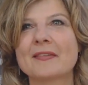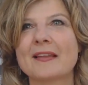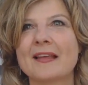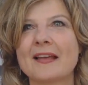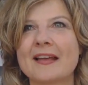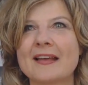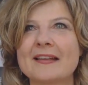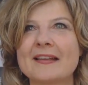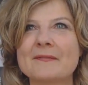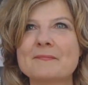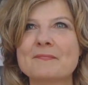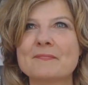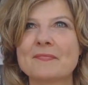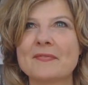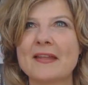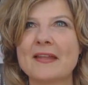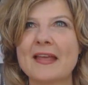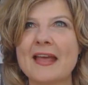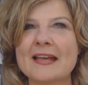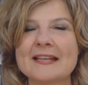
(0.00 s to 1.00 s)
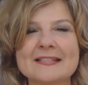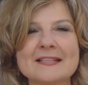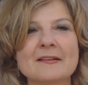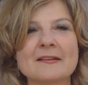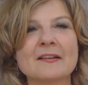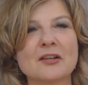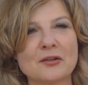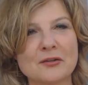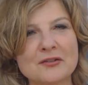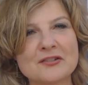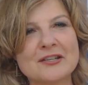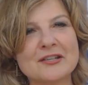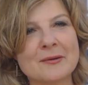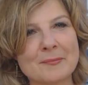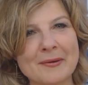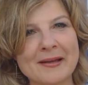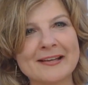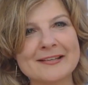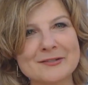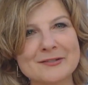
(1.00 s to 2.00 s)
Spirituality. Now
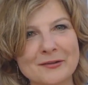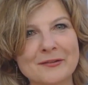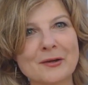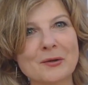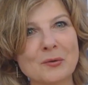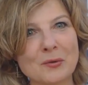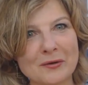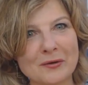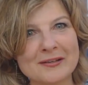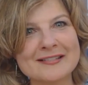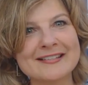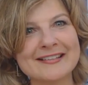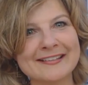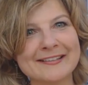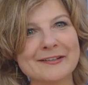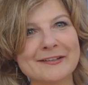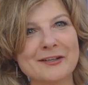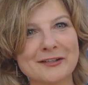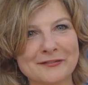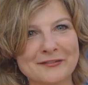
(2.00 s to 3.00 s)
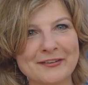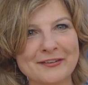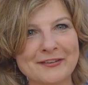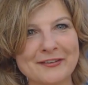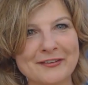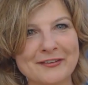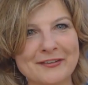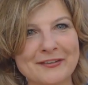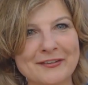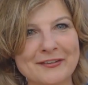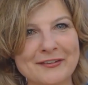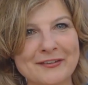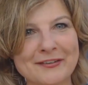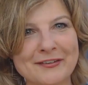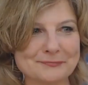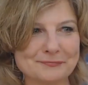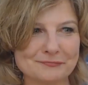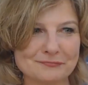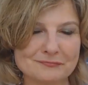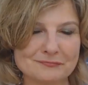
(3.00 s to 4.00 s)
that word means different things to
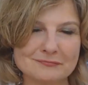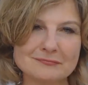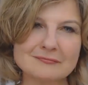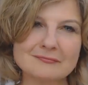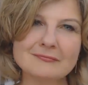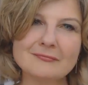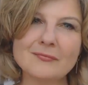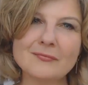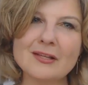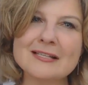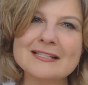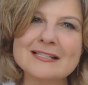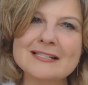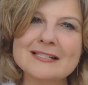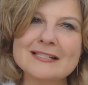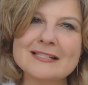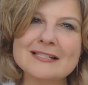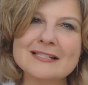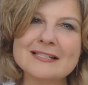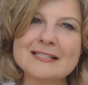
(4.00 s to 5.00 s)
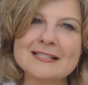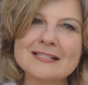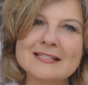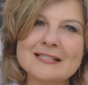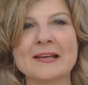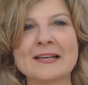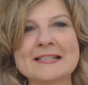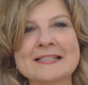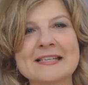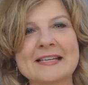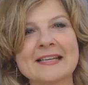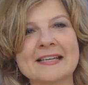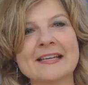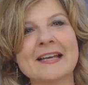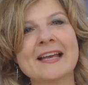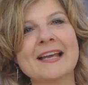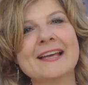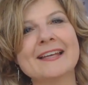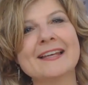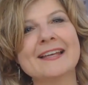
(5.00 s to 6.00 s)
different people. I'm not talking about
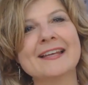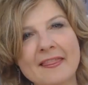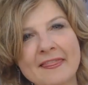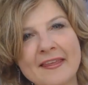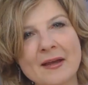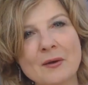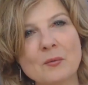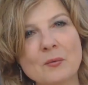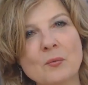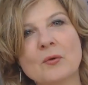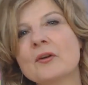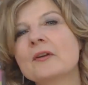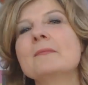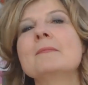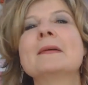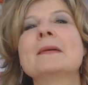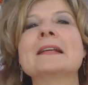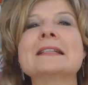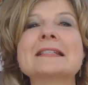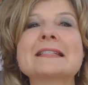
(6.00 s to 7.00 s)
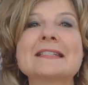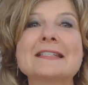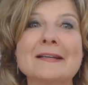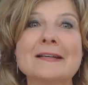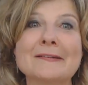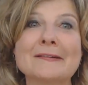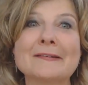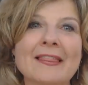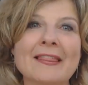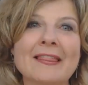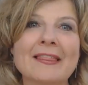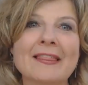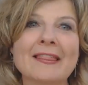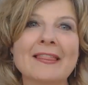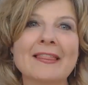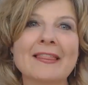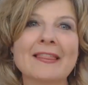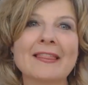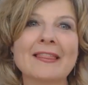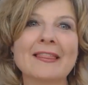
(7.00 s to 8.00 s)
religion necessarily, although
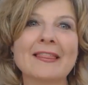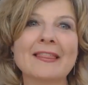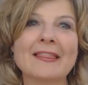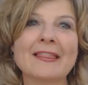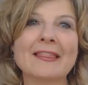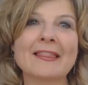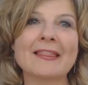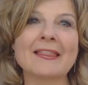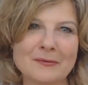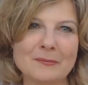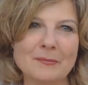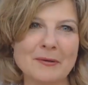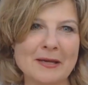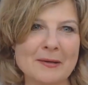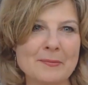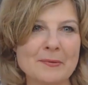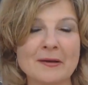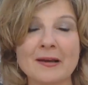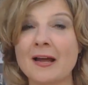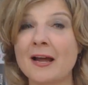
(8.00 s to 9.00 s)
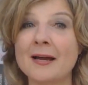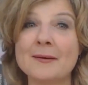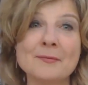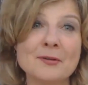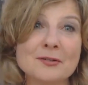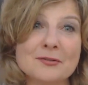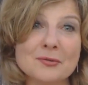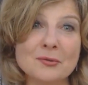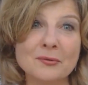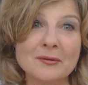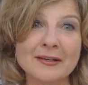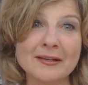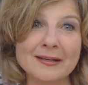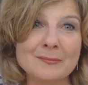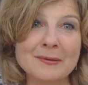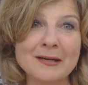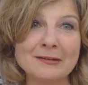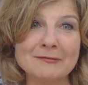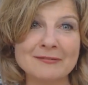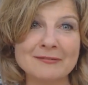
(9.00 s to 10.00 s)
for some religion is incredibly
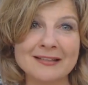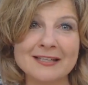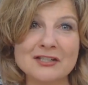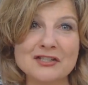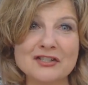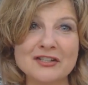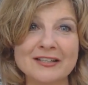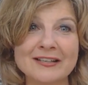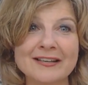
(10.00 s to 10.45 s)
important.